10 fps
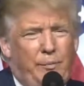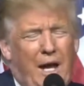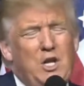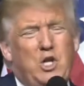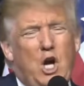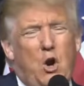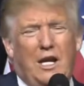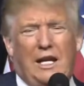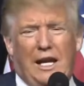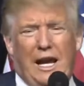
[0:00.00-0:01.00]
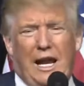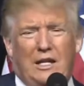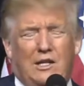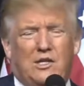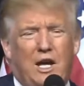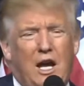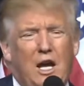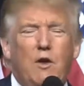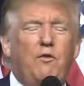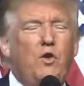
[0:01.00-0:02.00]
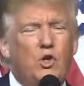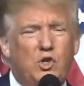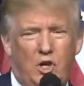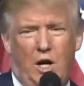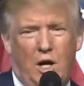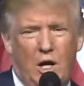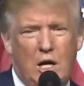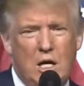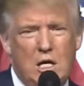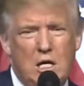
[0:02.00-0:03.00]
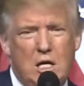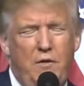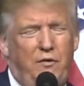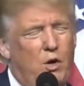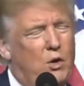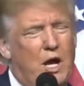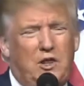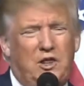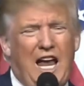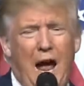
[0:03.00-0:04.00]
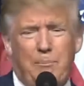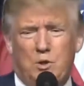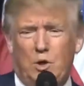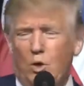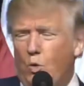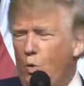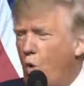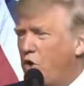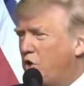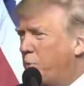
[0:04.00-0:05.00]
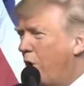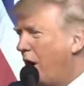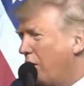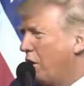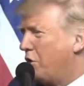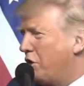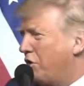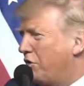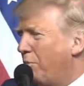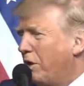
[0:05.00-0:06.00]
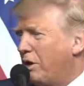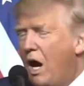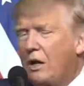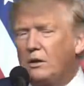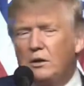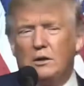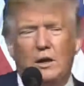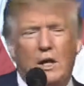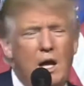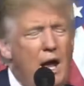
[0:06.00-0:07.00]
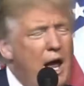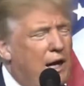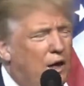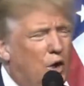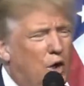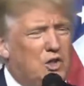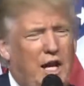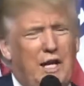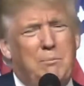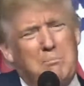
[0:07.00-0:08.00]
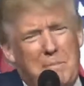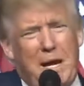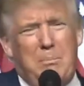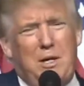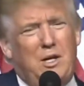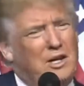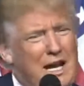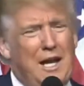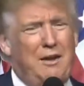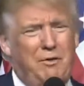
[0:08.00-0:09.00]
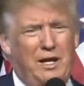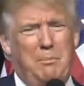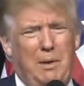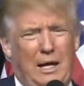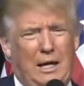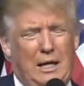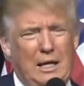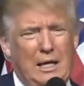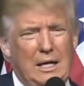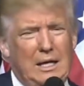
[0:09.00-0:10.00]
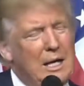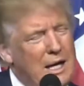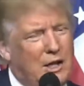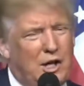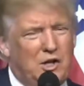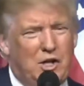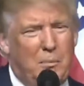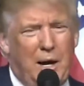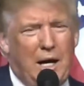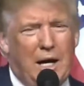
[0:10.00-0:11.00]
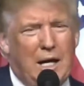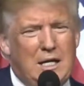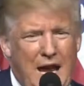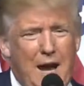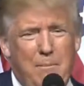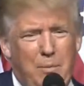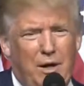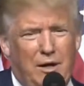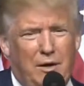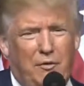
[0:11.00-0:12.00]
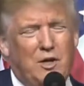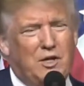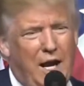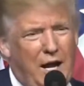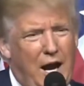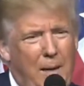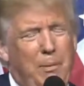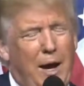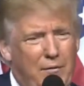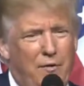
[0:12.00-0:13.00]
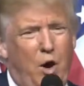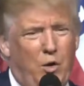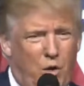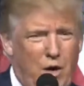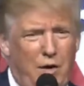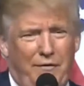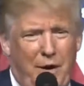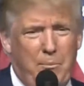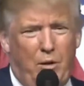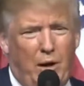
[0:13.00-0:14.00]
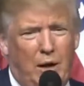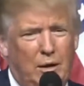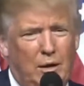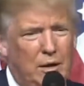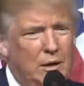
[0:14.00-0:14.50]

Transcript: And jokingly, I like to say, if you're sick, if you get the absolute worst prognosis from the doctor, and it looks like maybe you're not even going to make it, it doesn't make a damn bit of difference. Get up and vote on November 8th.